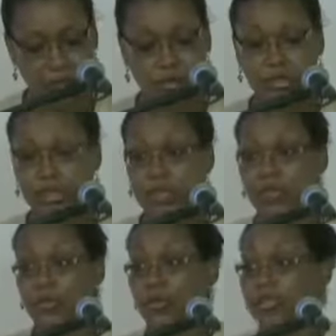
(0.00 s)

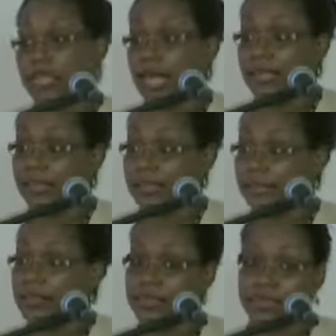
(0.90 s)
critical thought and
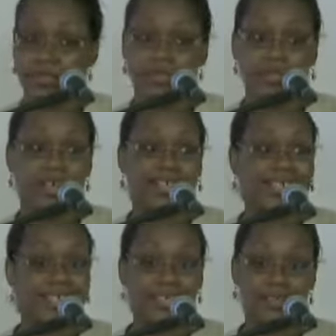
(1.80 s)
analytical skills are
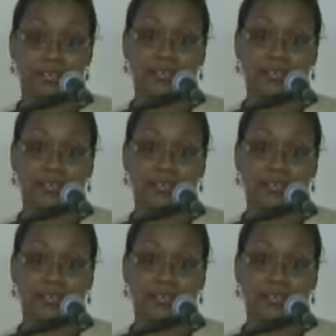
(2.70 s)
key